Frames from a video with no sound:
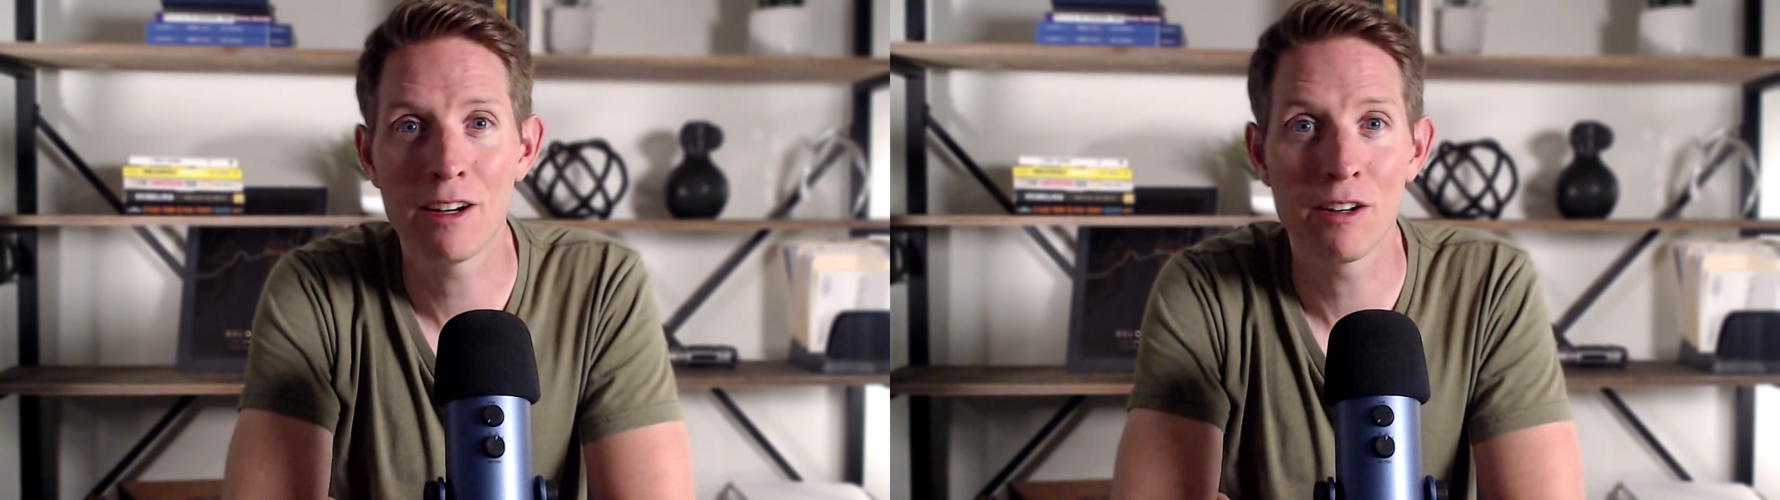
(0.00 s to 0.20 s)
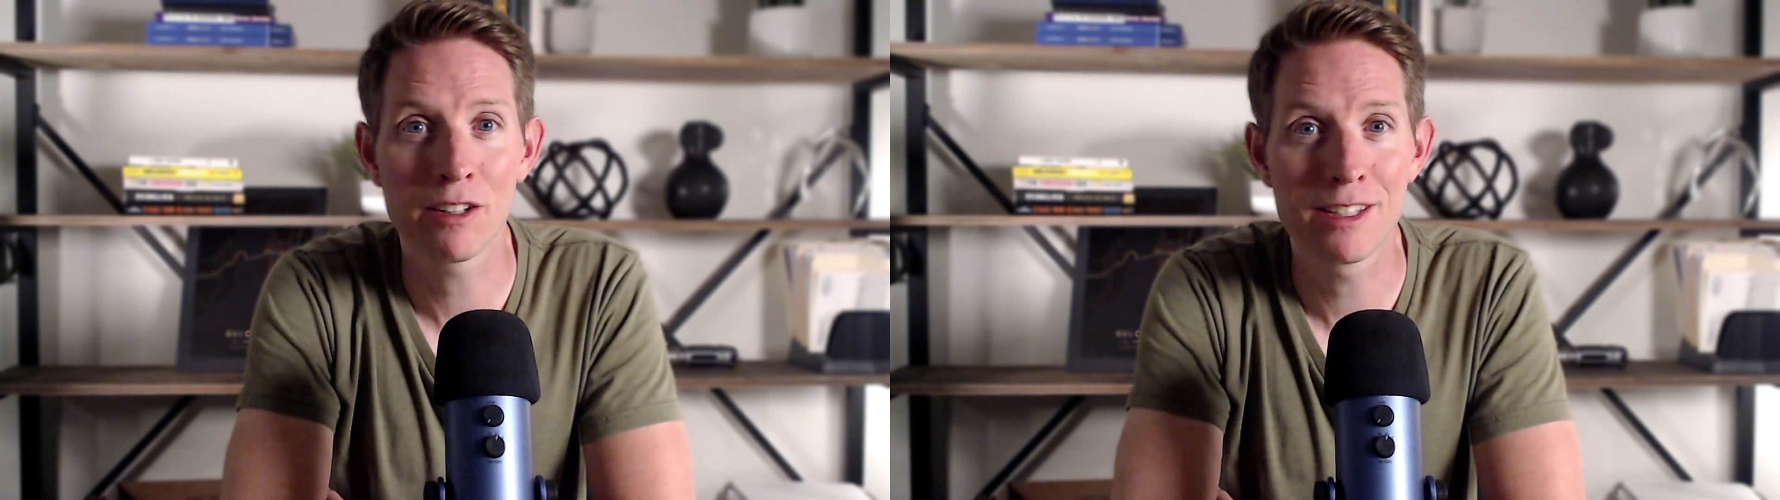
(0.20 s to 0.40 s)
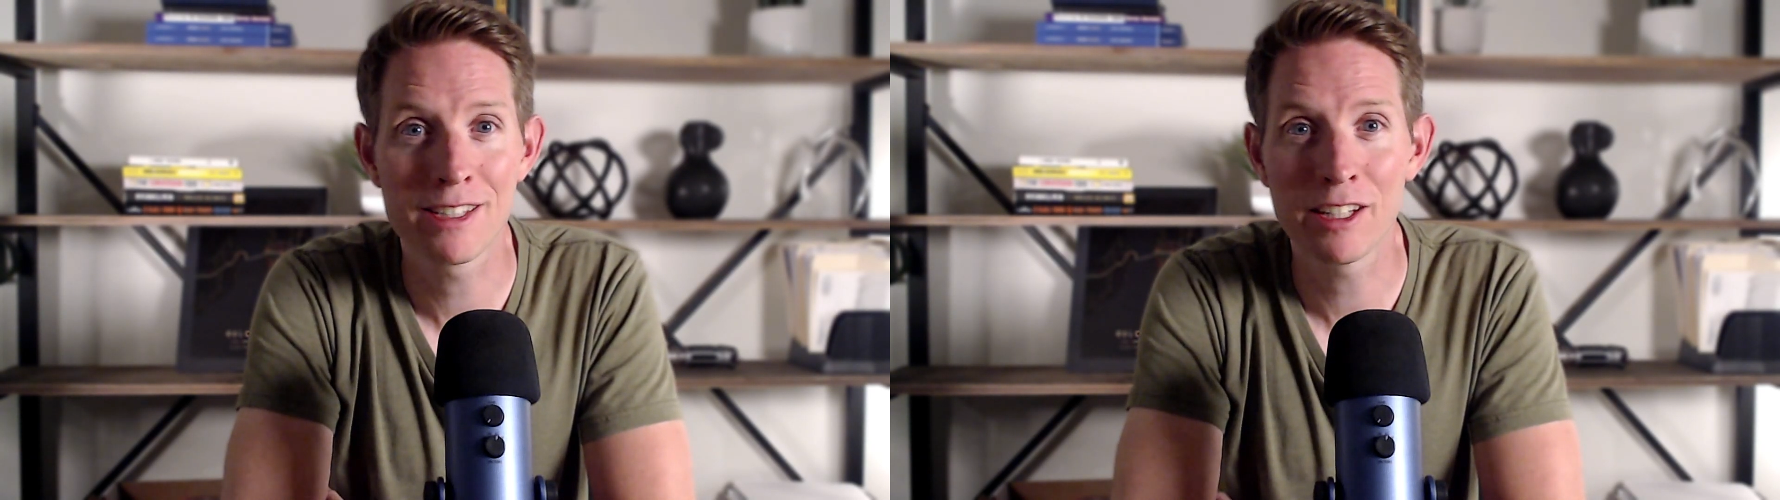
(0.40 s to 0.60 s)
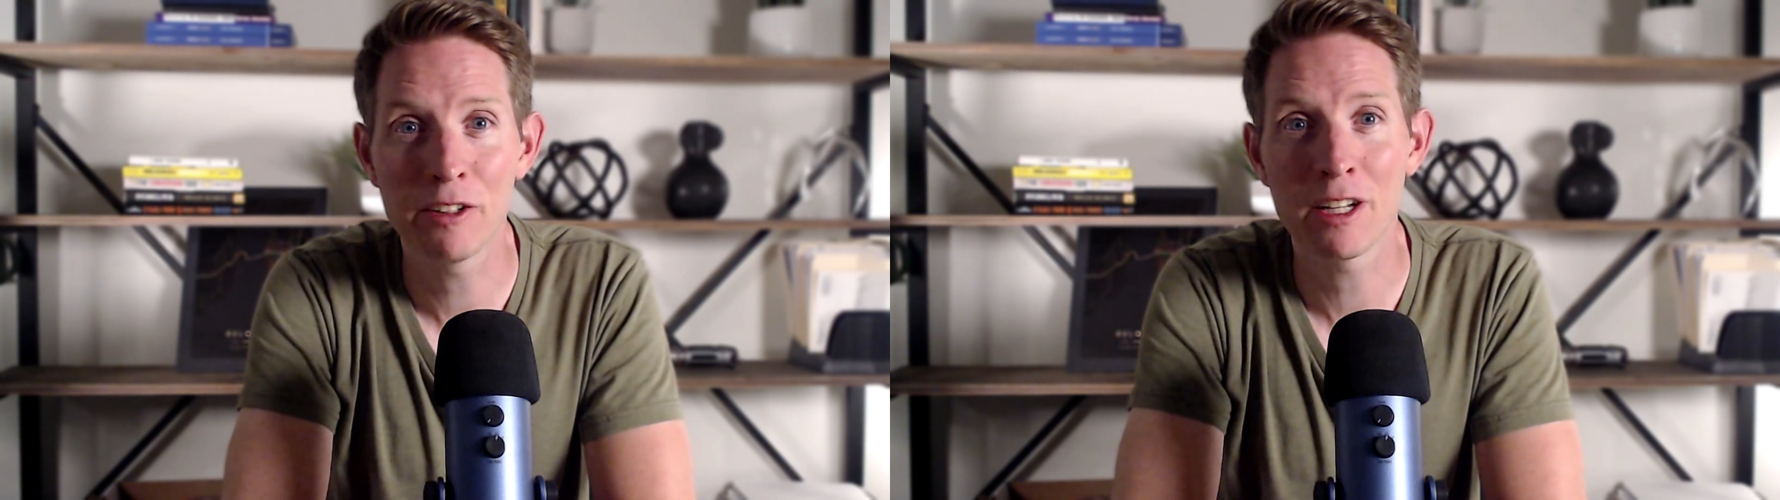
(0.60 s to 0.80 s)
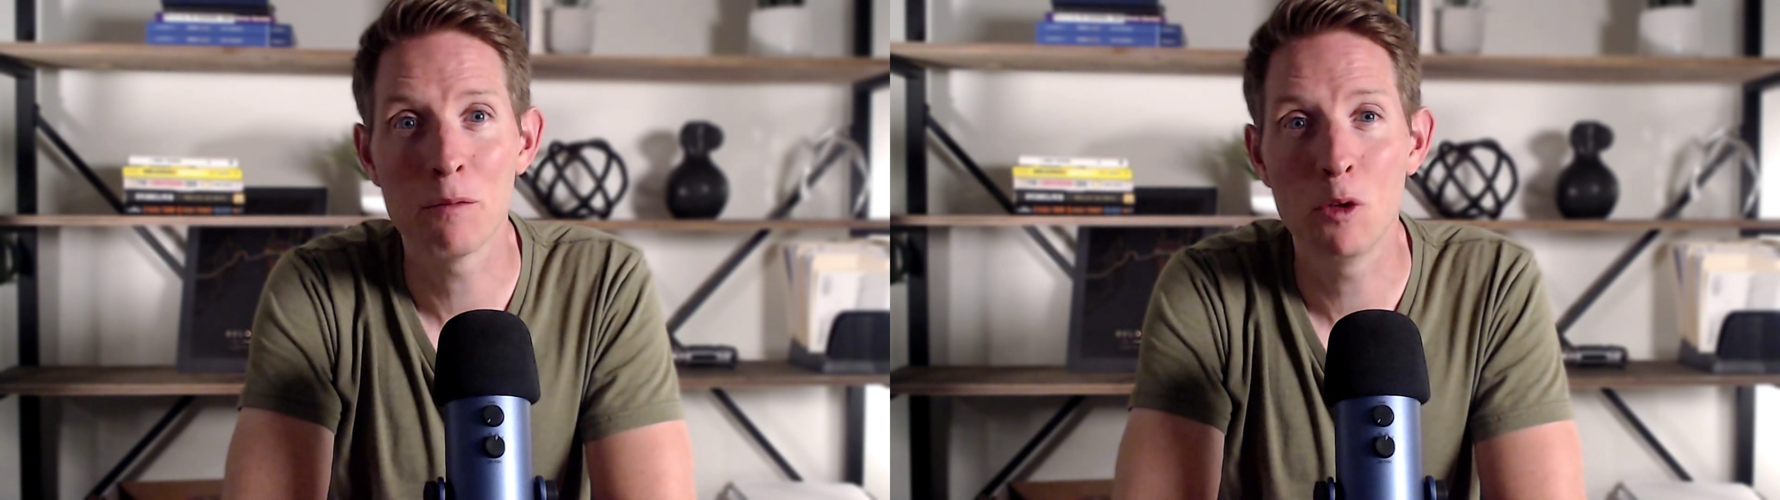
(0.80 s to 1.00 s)
are
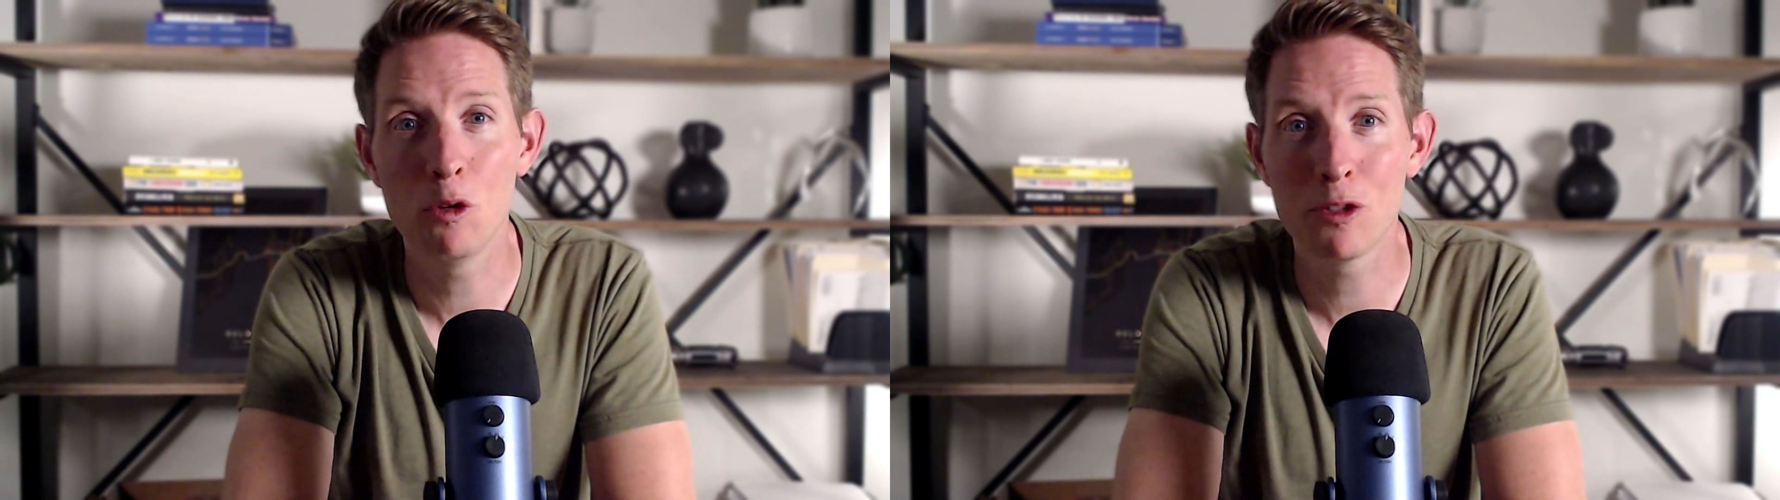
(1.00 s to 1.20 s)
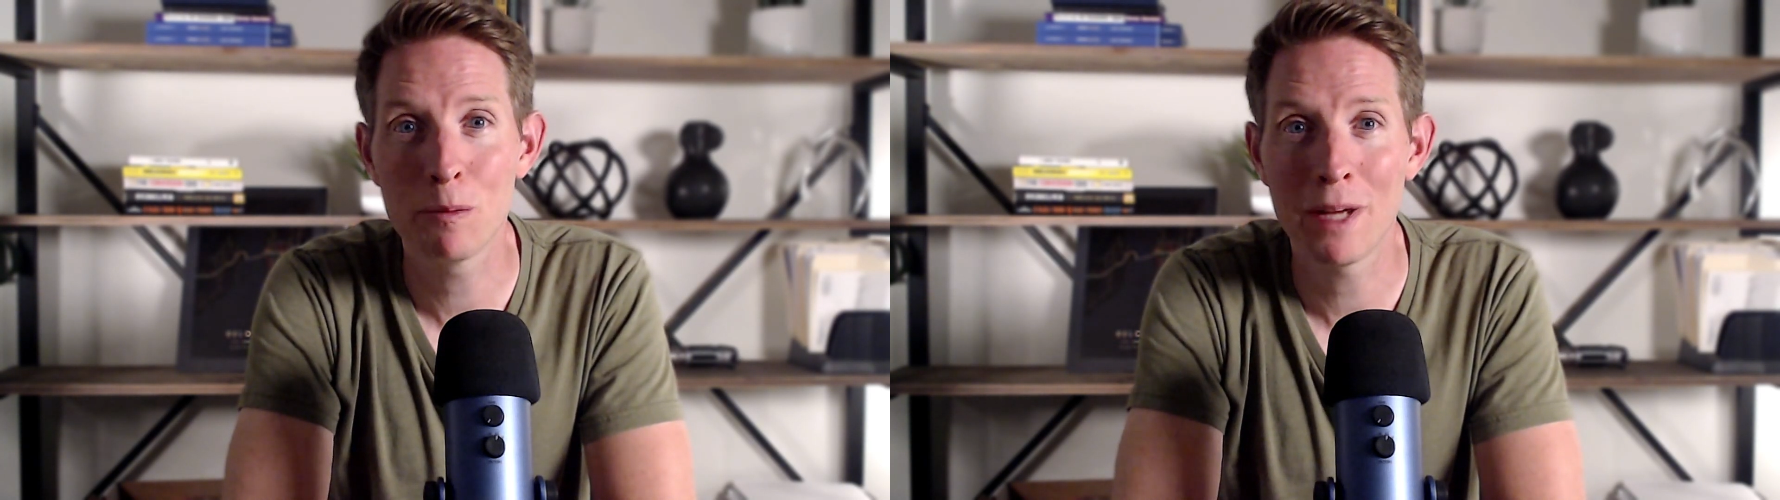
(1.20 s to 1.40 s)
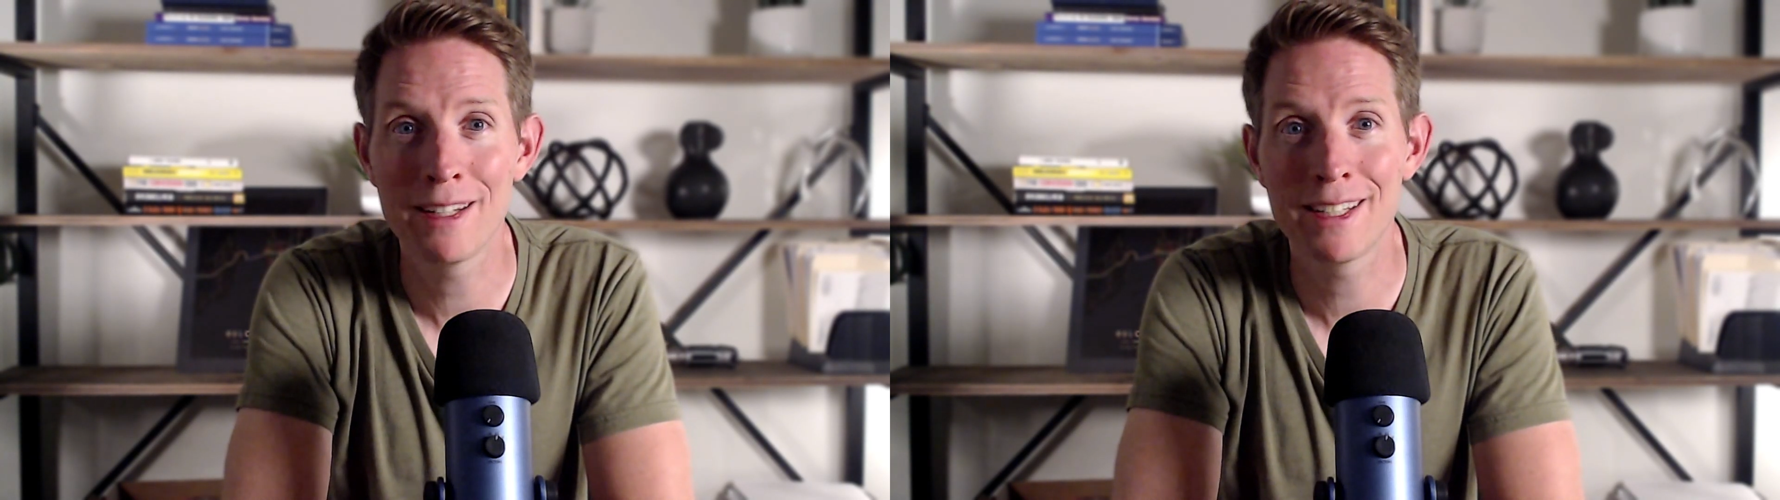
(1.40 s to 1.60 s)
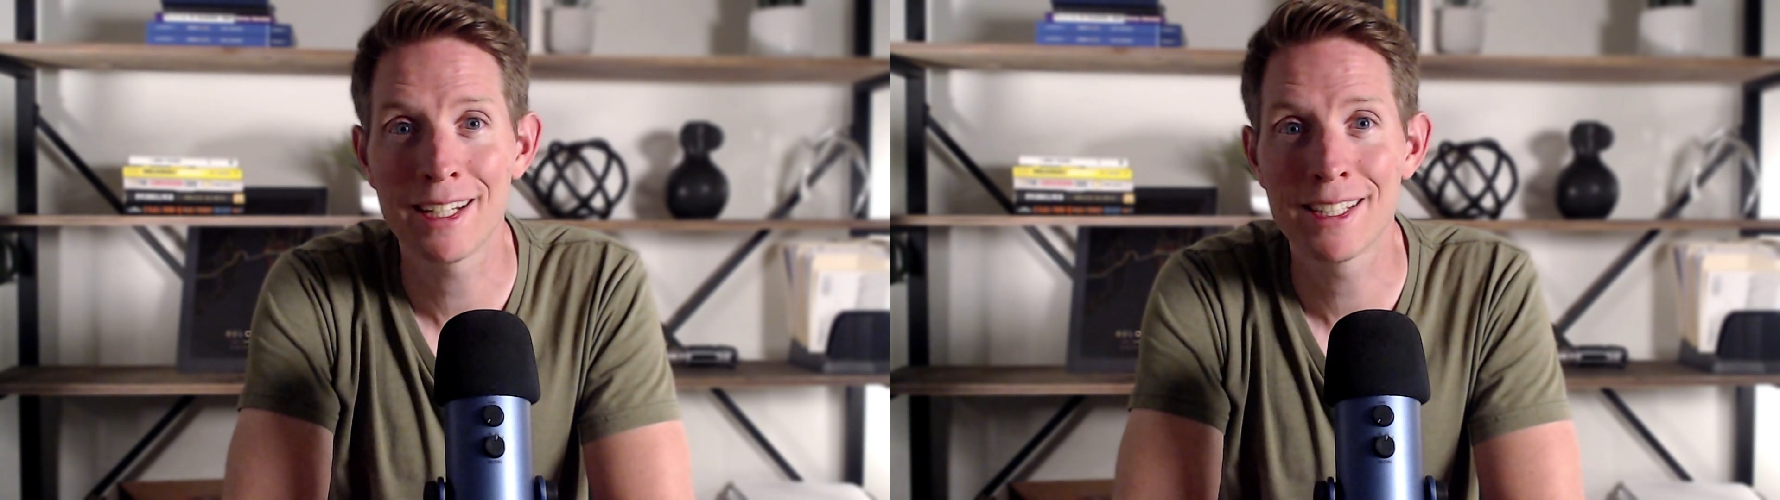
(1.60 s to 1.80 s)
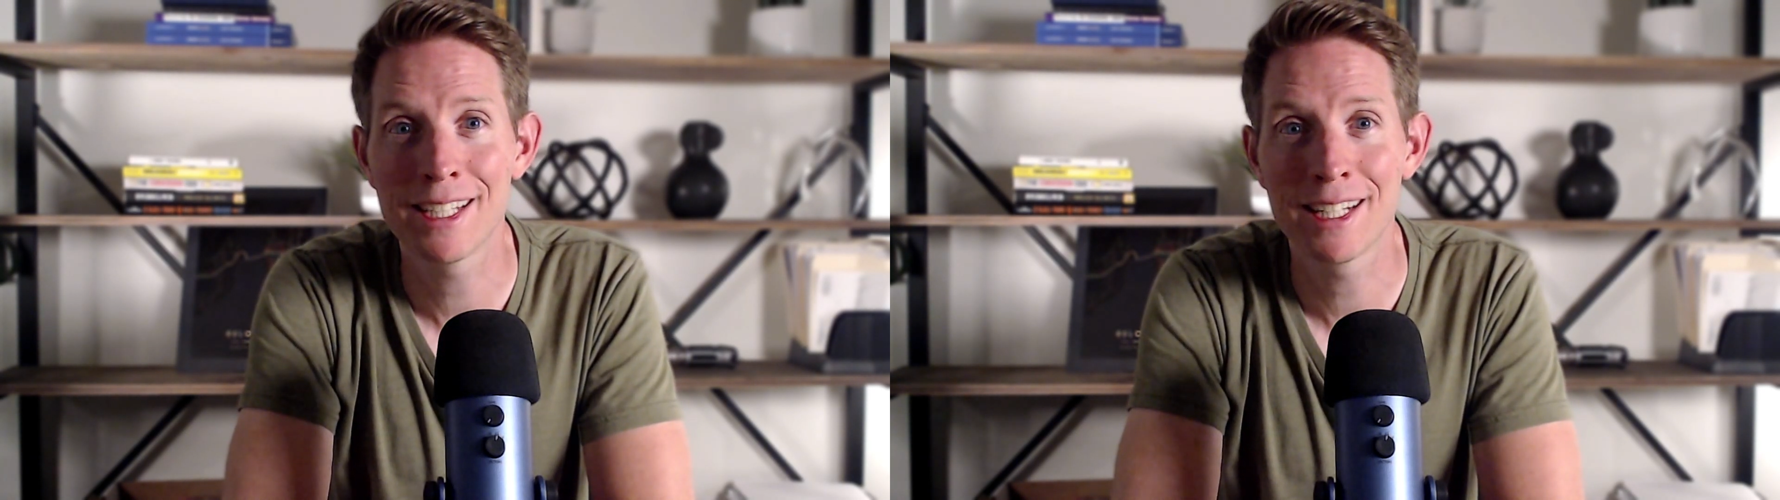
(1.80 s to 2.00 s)
considering a move to
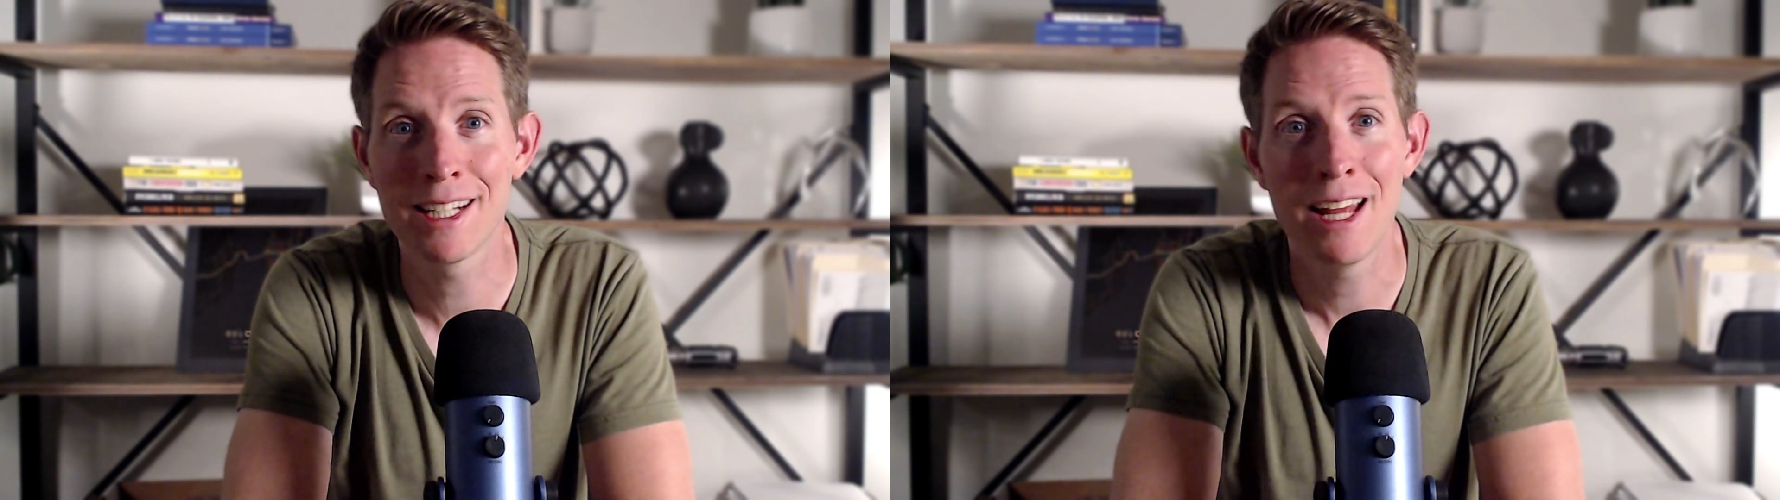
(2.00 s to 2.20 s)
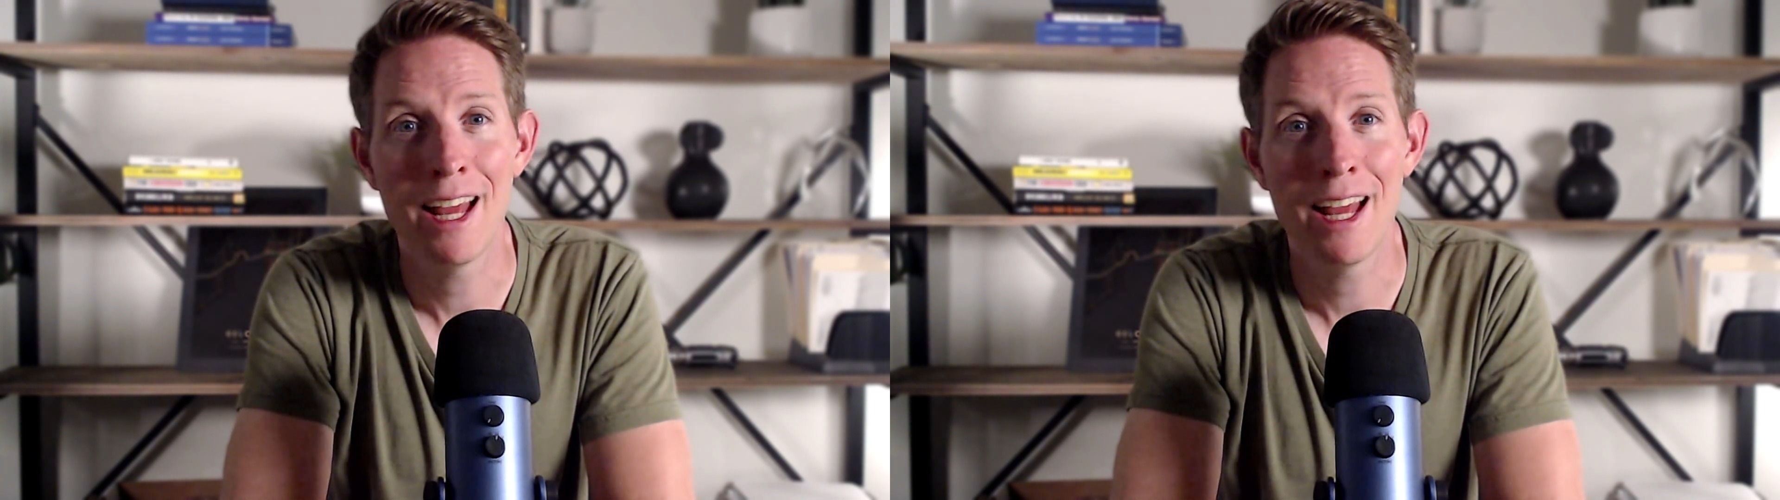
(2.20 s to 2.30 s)
Penticton,